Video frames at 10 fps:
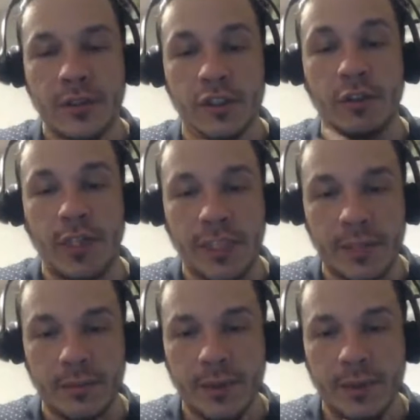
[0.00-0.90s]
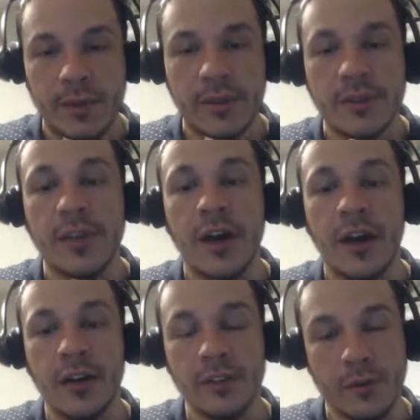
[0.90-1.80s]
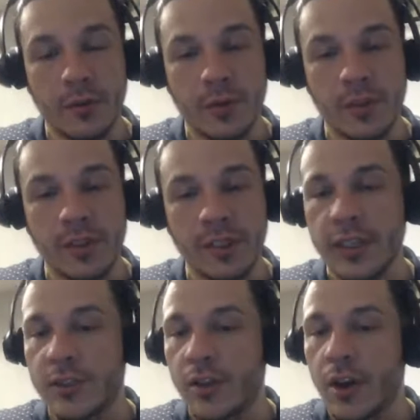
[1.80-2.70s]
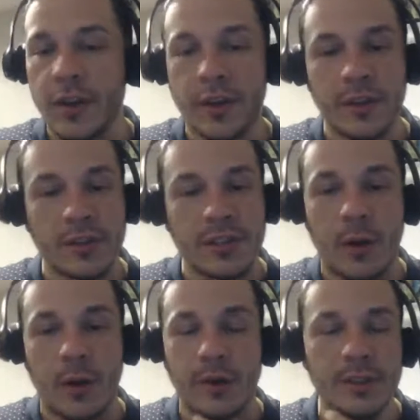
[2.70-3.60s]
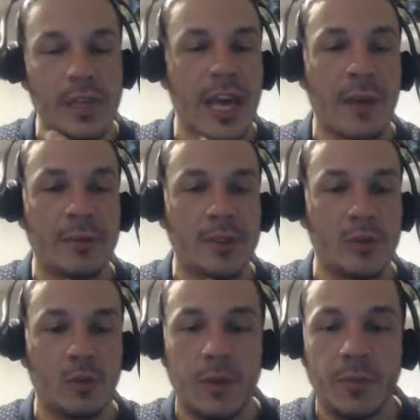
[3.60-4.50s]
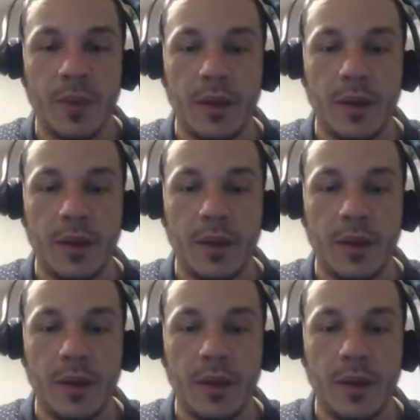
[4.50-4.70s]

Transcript: Trillium tons of foeders that, that all they're going to sour in Jack Abbey's as well.